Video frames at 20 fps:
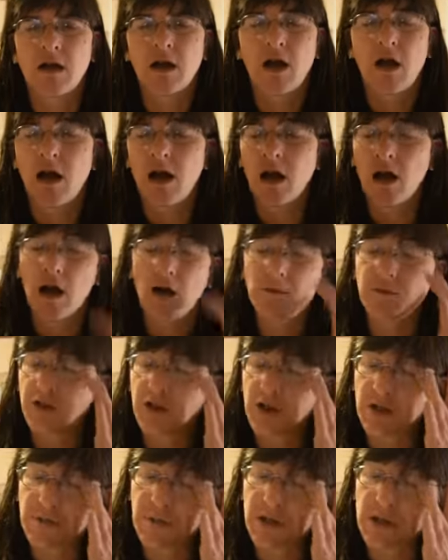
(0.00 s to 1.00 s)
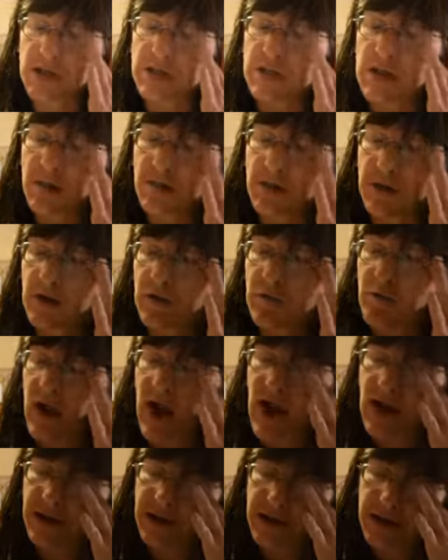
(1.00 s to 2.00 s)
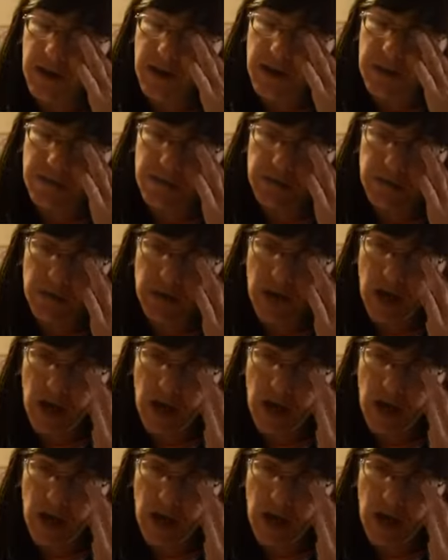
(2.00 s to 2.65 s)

I'm trying to pick something at random,